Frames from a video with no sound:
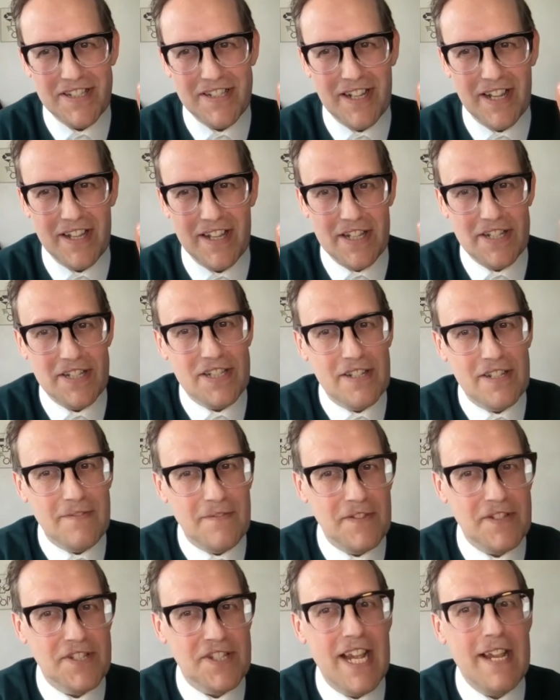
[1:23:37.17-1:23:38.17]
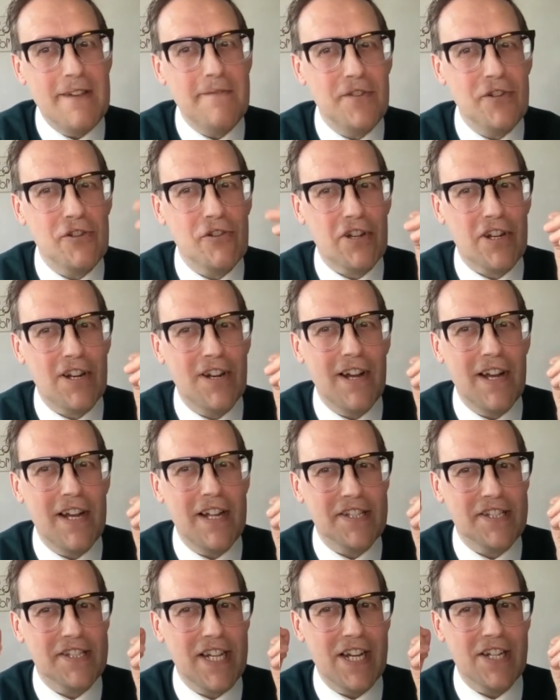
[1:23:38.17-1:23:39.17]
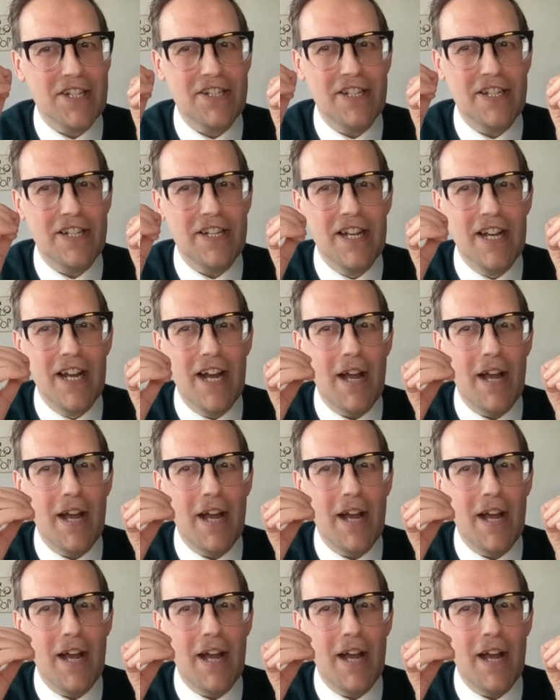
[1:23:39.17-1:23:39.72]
And this same for your clients, actually.